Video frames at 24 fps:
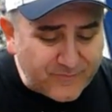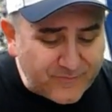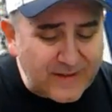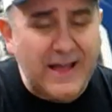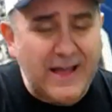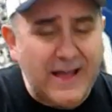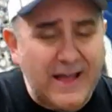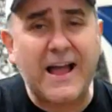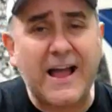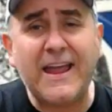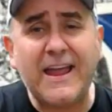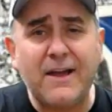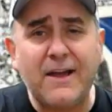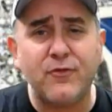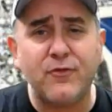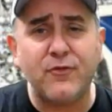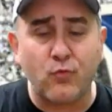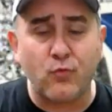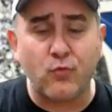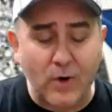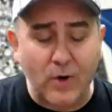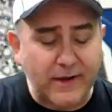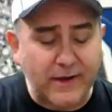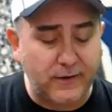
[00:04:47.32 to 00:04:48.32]
I have the
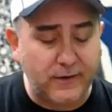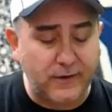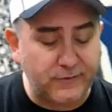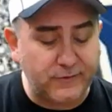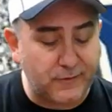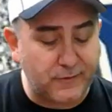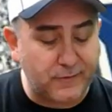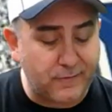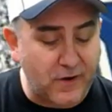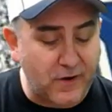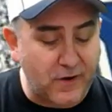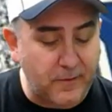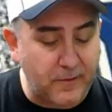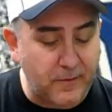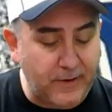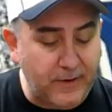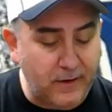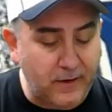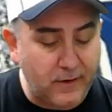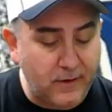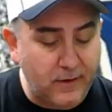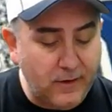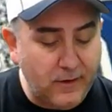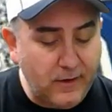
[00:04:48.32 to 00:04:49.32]
rankings in front of me,
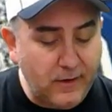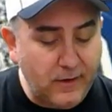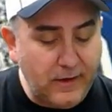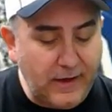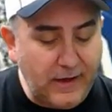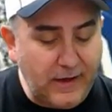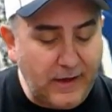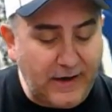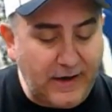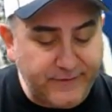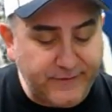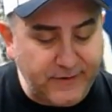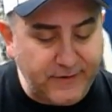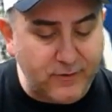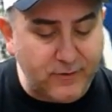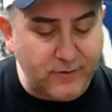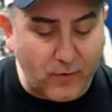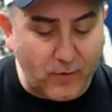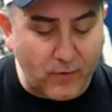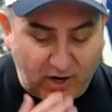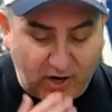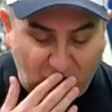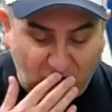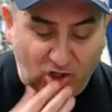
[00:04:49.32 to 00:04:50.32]
and I see the
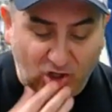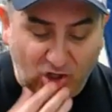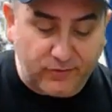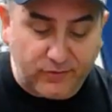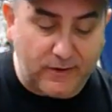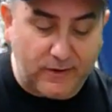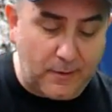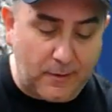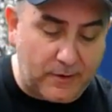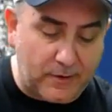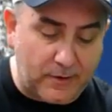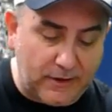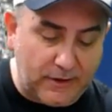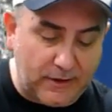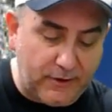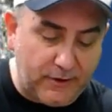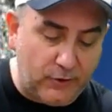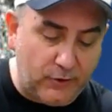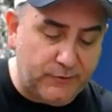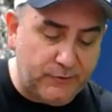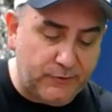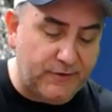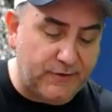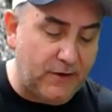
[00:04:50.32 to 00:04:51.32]
rankings, and I'm going to let you
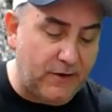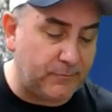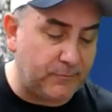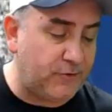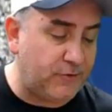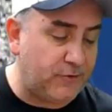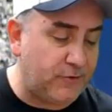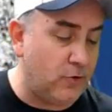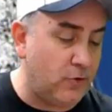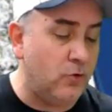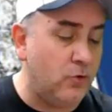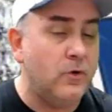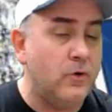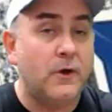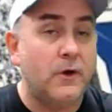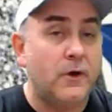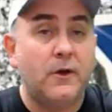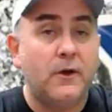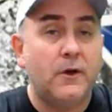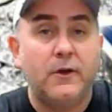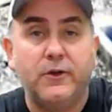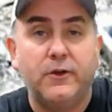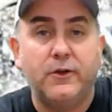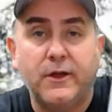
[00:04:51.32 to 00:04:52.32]
see them too.
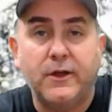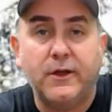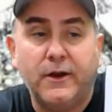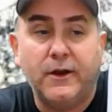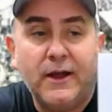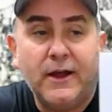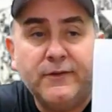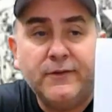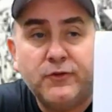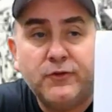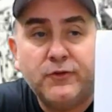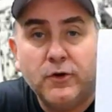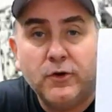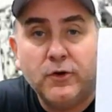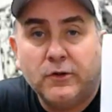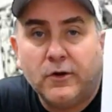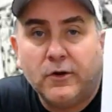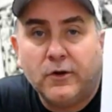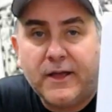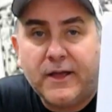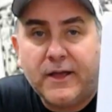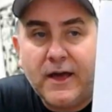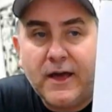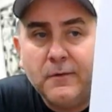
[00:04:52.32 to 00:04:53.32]
You get a nice, good look
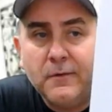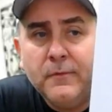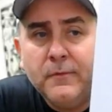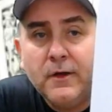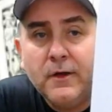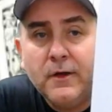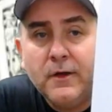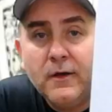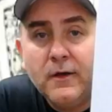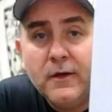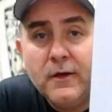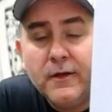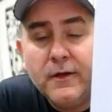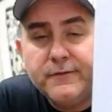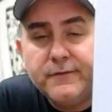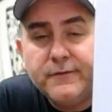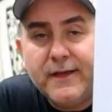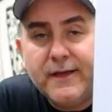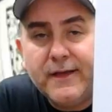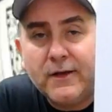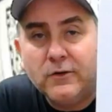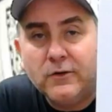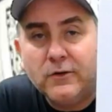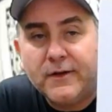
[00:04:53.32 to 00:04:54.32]
at them. Take
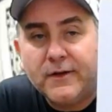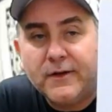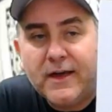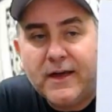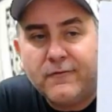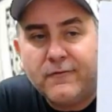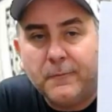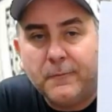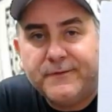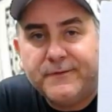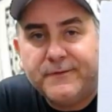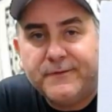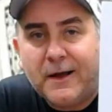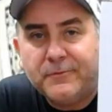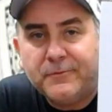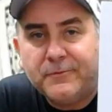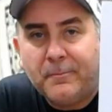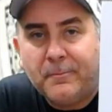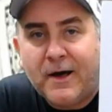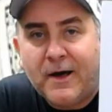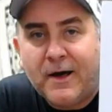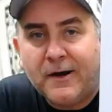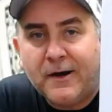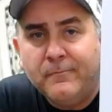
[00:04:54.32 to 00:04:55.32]
a look at them from top to
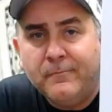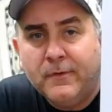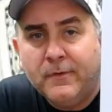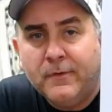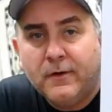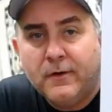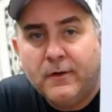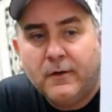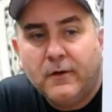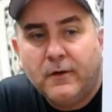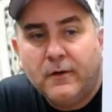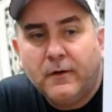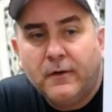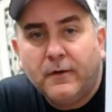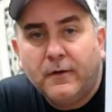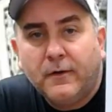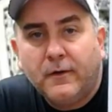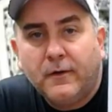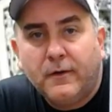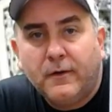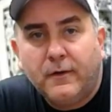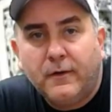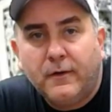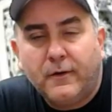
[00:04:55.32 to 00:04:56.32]
bottom.
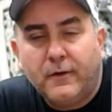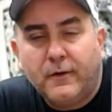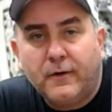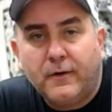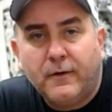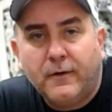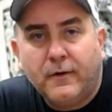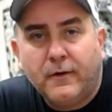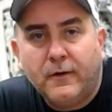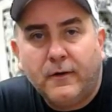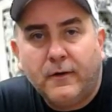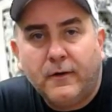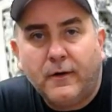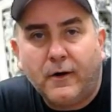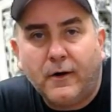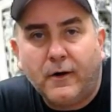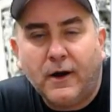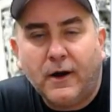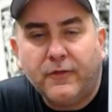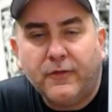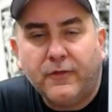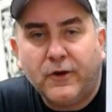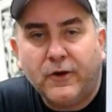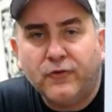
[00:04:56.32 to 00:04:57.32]
All right,
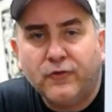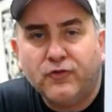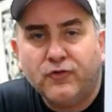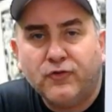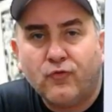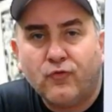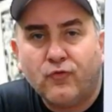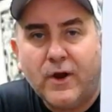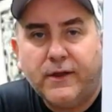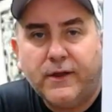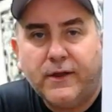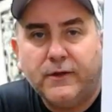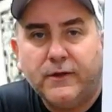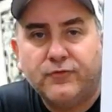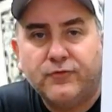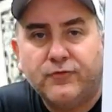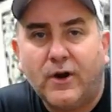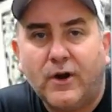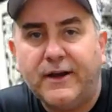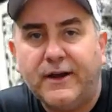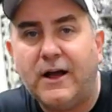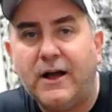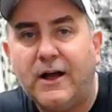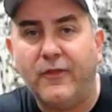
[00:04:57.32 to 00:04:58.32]
there's your rankings right
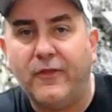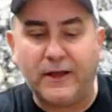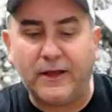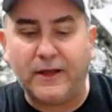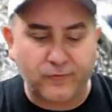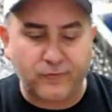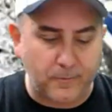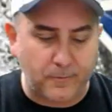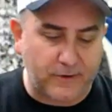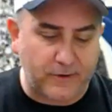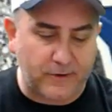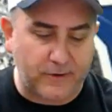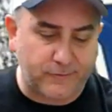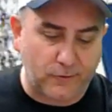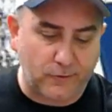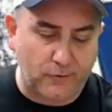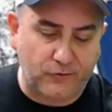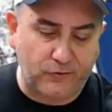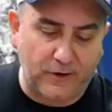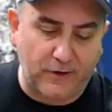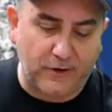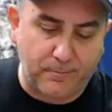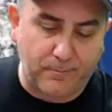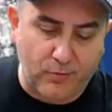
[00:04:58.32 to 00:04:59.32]
now. That's from the
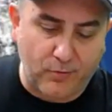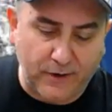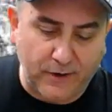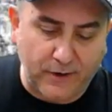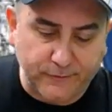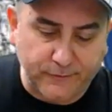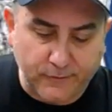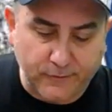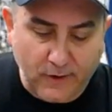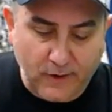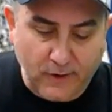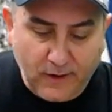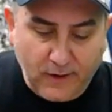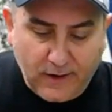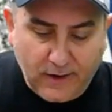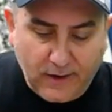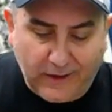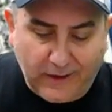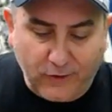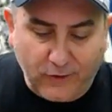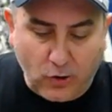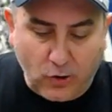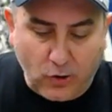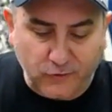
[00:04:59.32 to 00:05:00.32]
Associated Press. and the
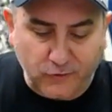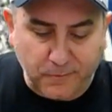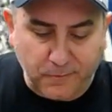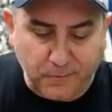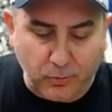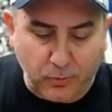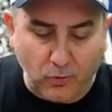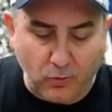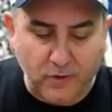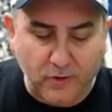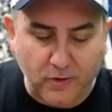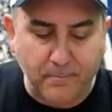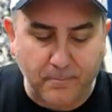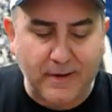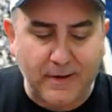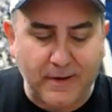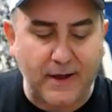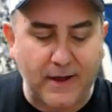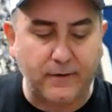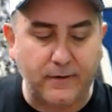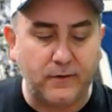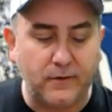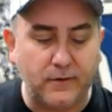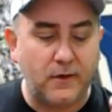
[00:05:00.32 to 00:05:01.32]
coaches pool
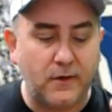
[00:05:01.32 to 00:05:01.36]
combined.